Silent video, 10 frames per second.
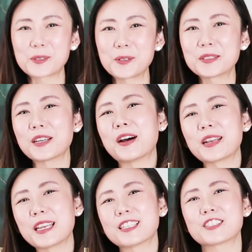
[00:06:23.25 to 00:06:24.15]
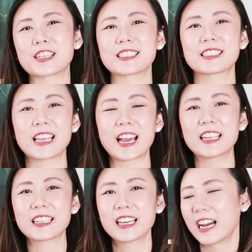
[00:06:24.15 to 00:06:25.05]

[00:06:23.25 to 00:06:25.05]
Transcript: sold on it just yet.